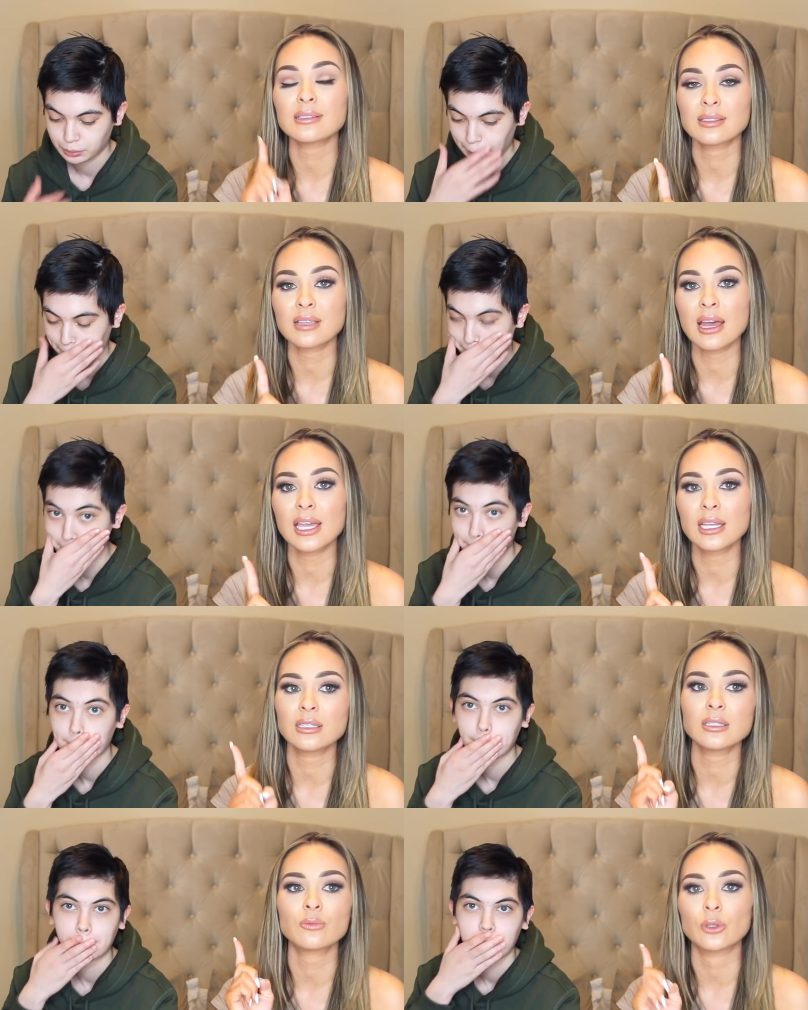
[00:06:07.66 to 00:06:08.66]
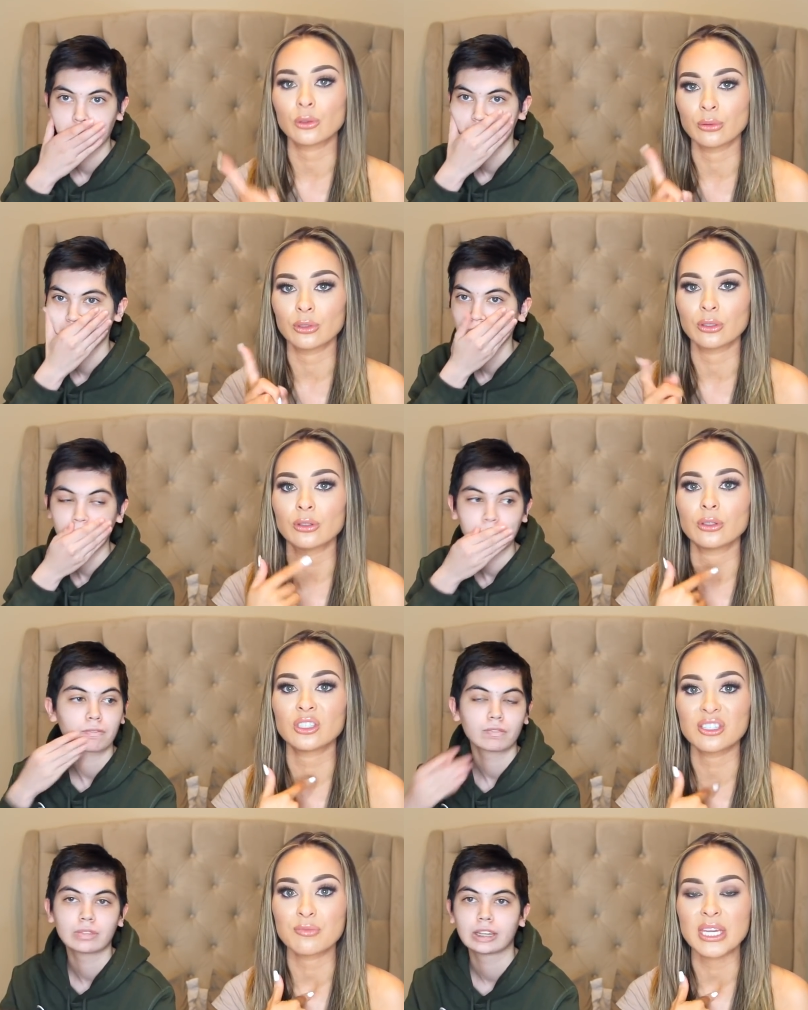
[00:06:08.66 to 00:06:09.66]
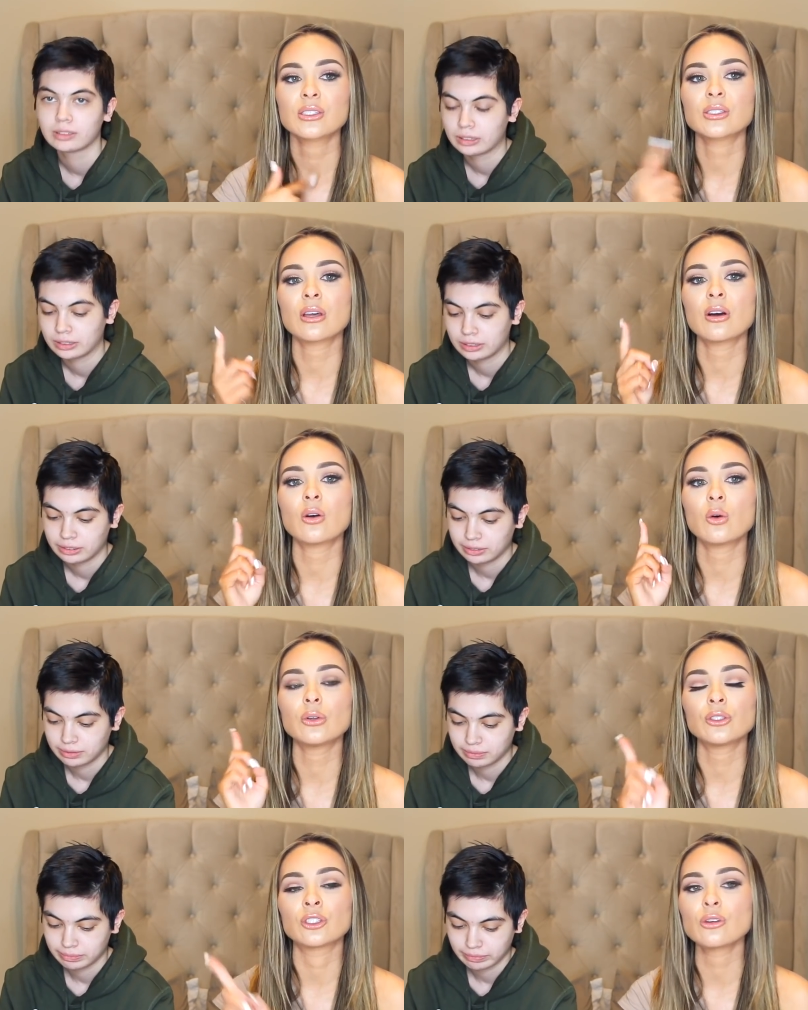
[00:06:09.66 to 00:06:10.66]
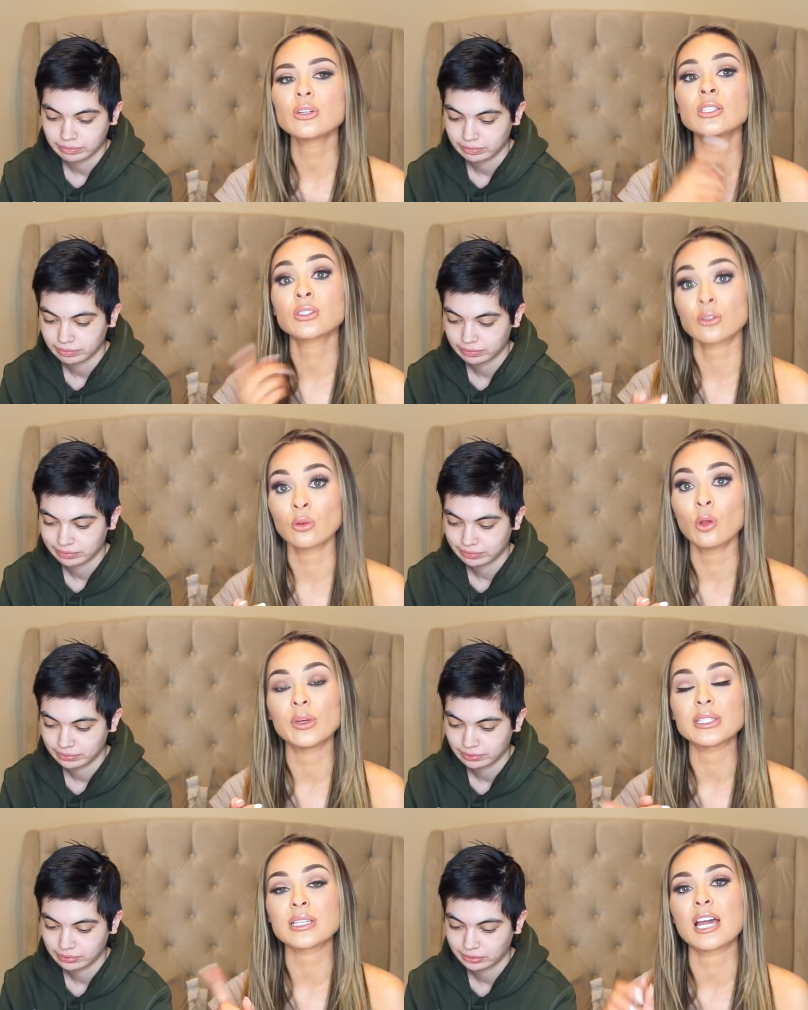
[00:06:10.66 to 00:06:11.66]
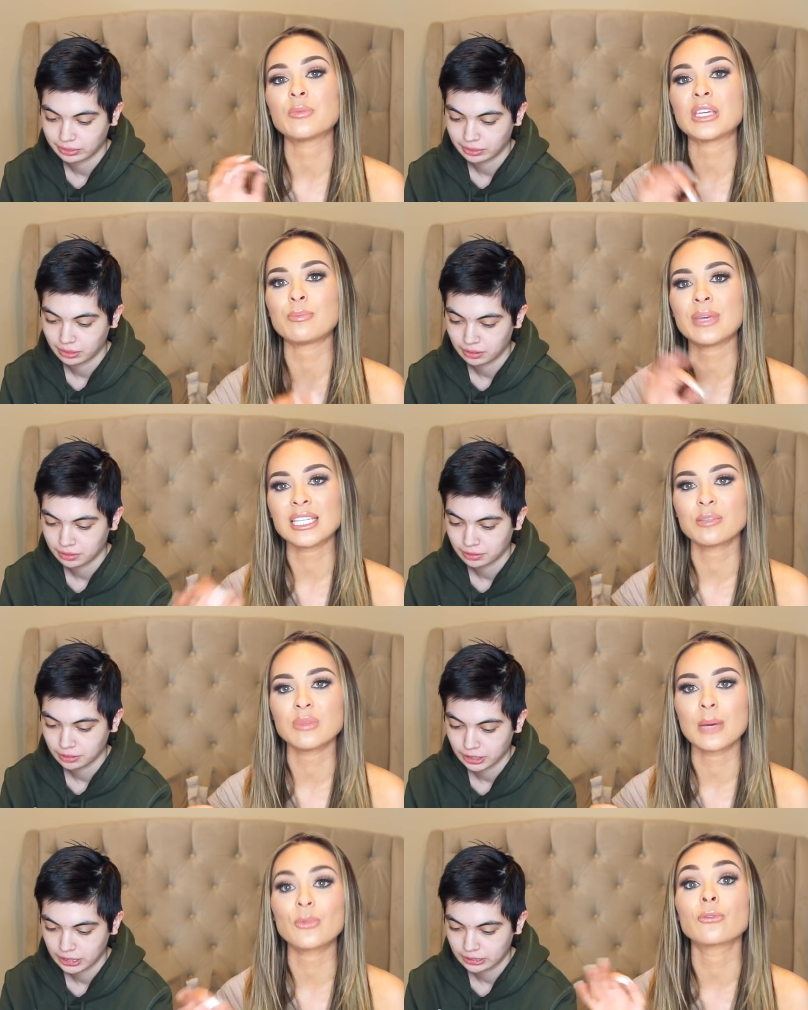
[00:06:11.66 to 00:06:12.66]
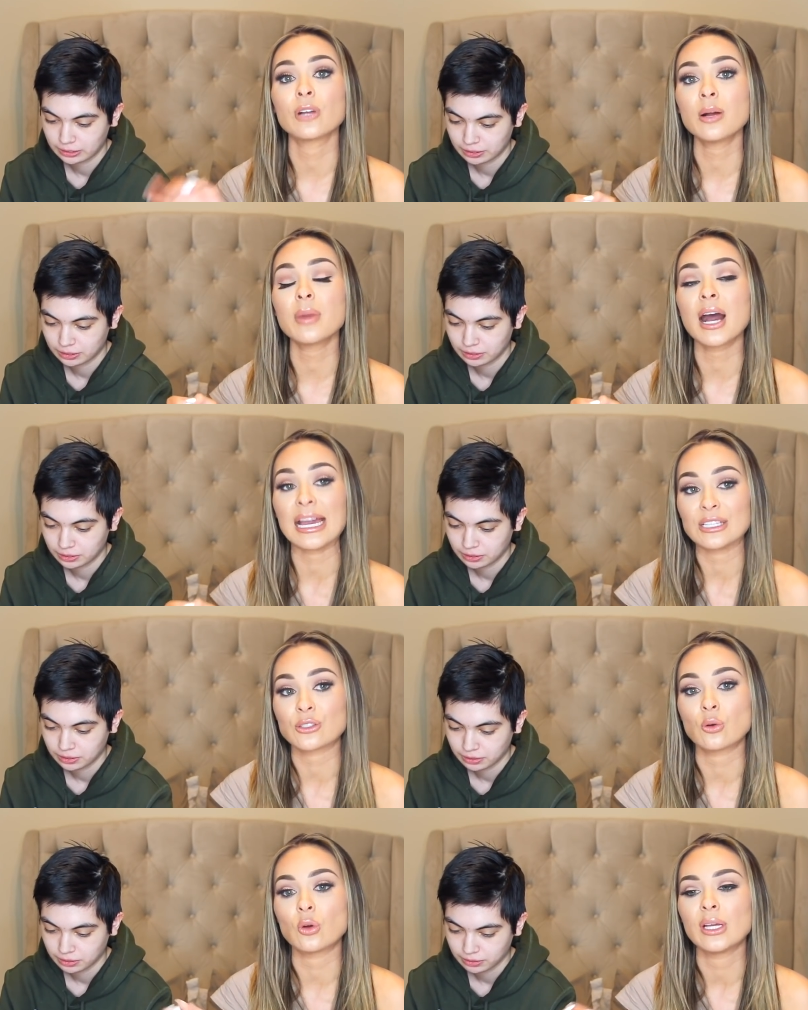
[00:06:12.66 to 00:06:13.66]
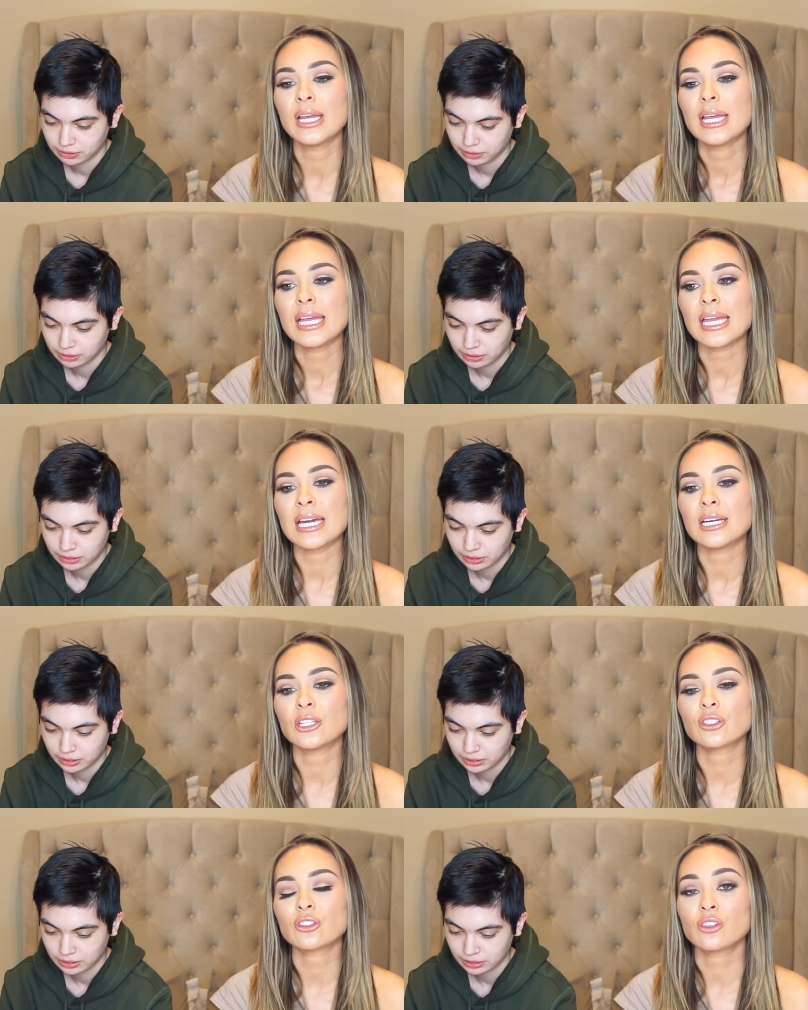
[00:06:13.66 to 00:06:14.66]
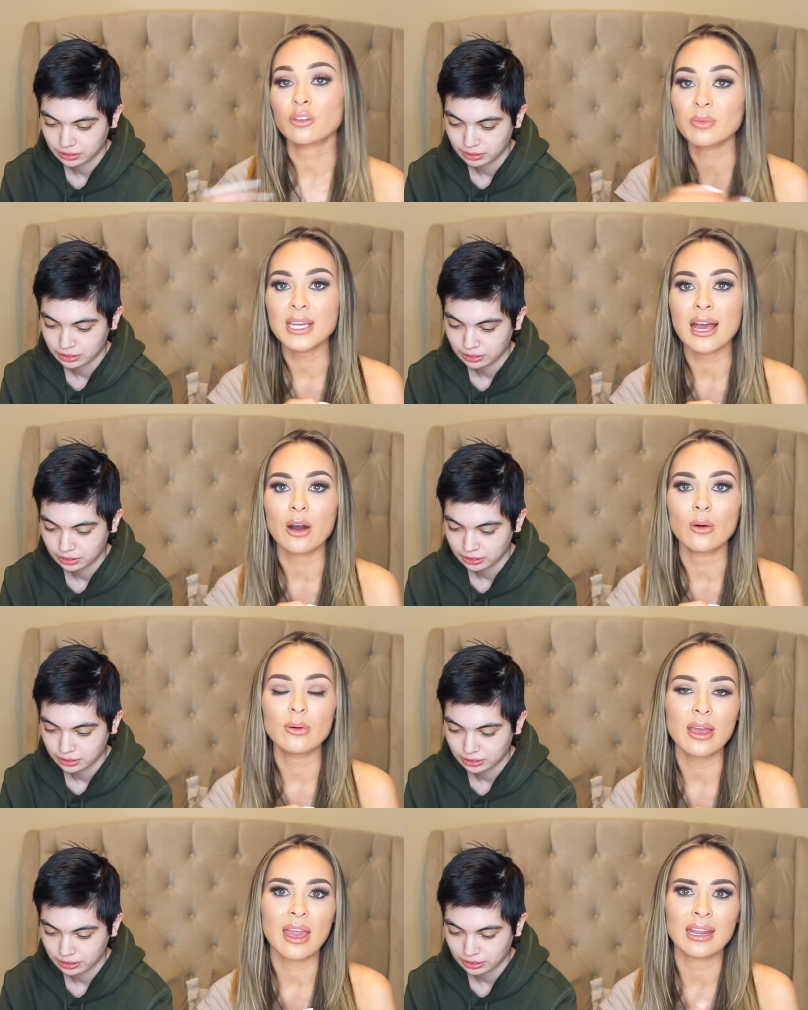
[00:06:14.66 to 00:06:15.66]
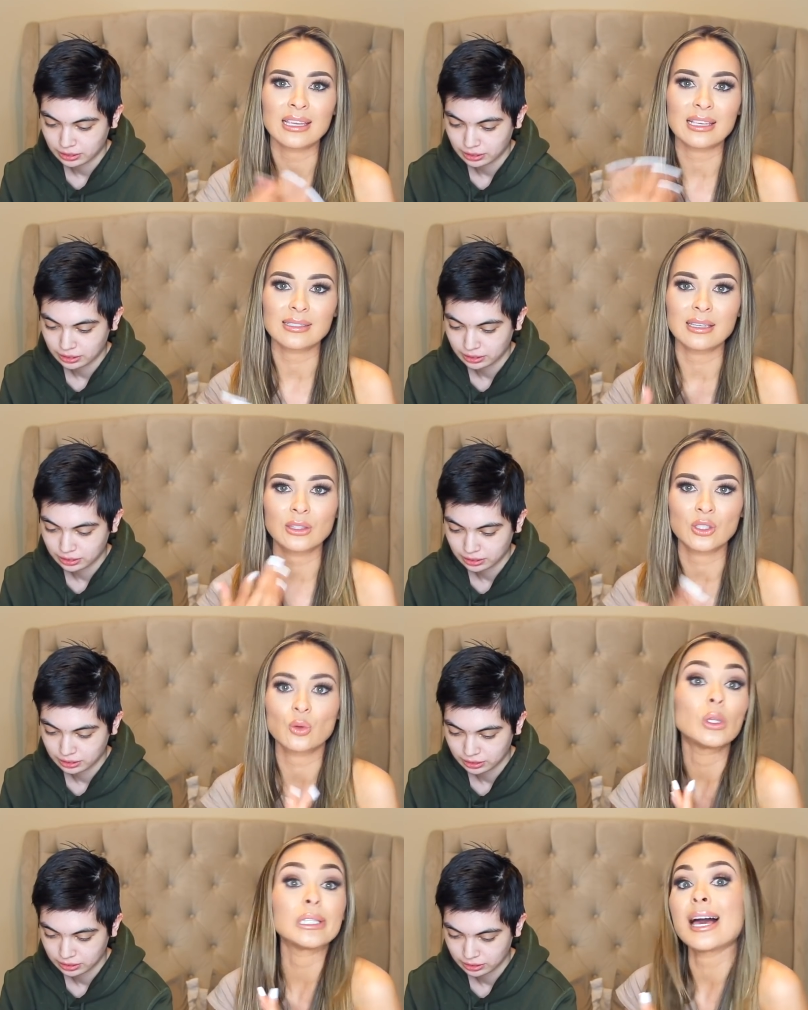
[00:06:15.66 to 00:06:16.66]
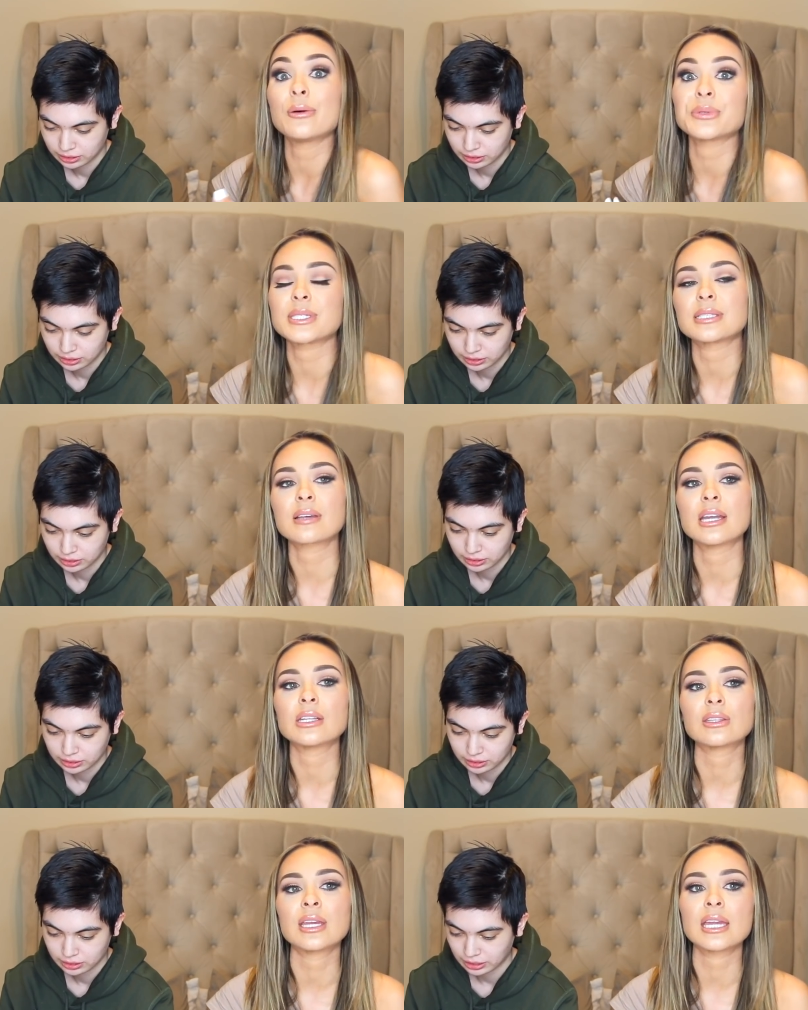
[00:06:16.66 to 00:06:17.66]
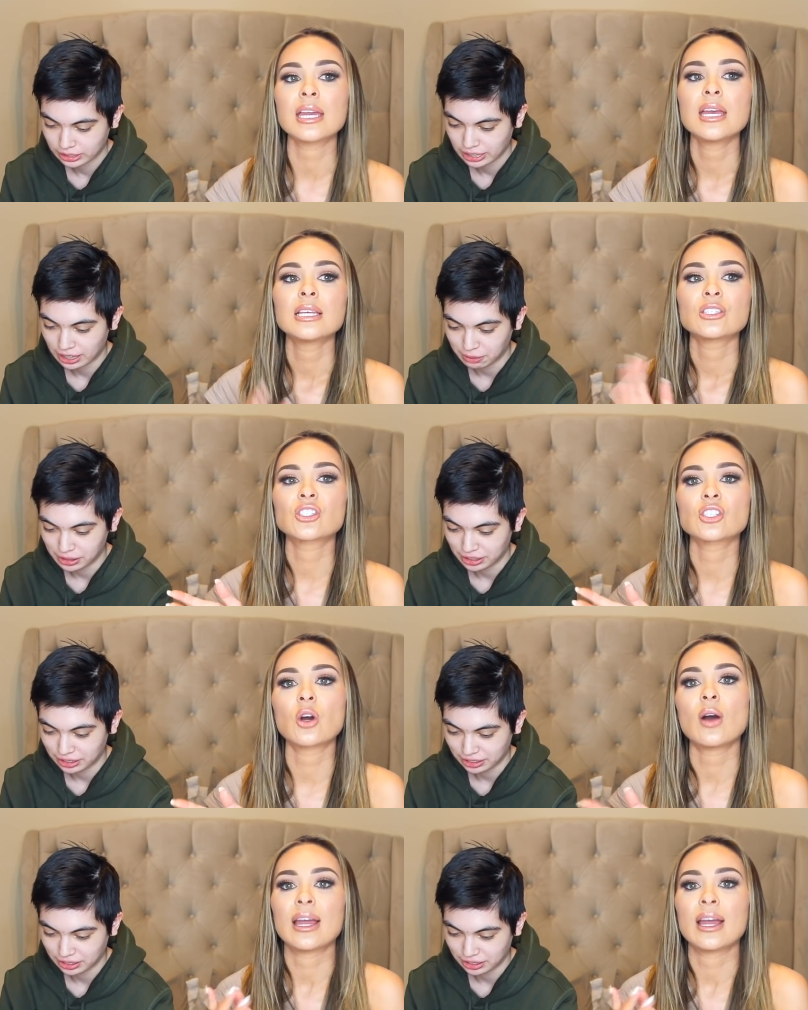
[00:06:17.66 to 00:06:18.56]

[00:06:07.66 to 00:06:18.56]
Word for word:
Speaker 1: assigned recruiter to me. So during school one time, he picked me up from high school and took me out, and I guess like the school allows this kind of thing. It's kind of weird. So